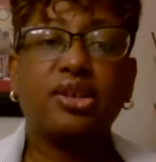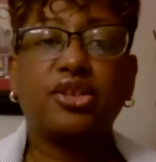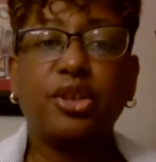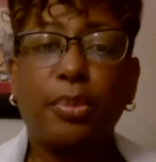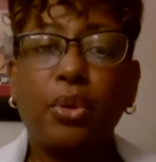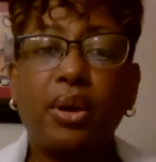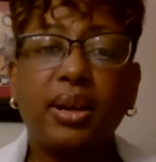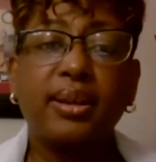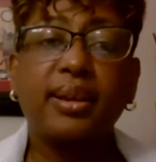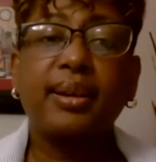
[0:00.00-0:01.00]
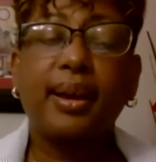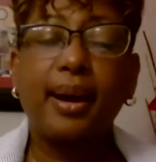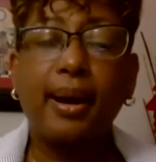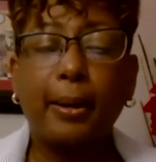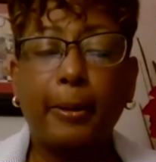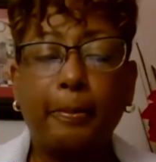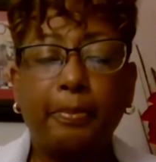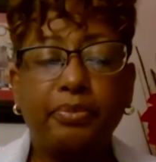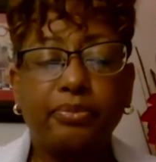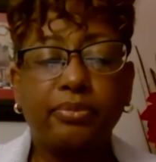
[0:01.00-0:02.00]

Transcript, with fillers: to support um,